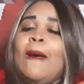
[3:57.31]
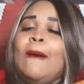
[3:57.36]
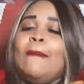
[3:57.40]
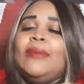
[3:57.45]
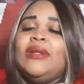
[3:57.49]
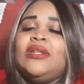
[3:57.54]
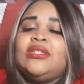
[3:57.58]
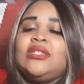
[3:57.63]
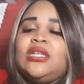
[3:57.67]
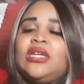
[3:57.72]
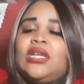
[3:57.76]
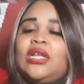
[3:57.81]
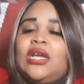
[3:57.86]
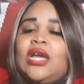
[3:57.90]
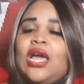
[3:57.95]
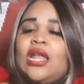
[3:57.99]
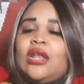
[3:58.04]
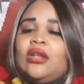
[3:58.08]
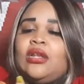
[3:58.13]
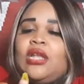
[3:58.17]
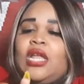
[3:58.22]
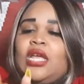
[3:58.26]
But it's looking
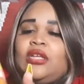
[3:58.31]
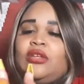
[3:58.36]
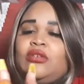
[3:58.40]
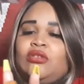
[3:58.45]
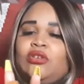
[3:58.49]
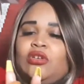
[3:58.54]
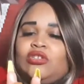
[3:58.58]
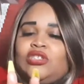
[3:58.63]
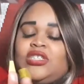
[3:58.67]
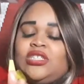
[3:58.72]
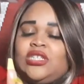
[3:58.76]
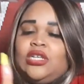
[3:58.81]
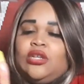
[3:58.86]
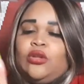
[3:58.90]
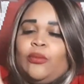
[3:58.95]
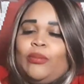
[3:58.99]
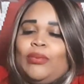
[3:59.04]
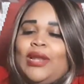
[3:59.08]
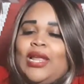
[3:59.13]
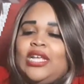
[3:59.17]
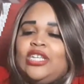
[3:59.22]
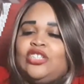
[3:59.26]
kind of like, you know, just a little
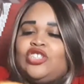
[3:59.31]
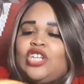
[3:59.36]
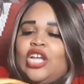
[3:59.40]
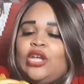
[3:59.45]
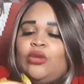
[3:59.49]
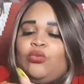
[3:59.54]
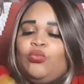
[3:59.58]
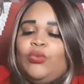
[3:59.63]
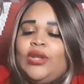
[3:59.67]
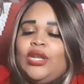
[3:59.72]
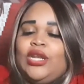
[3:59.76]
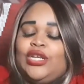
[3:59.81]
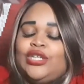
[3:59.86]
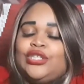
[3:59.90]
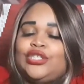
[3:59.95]
plain Jane with it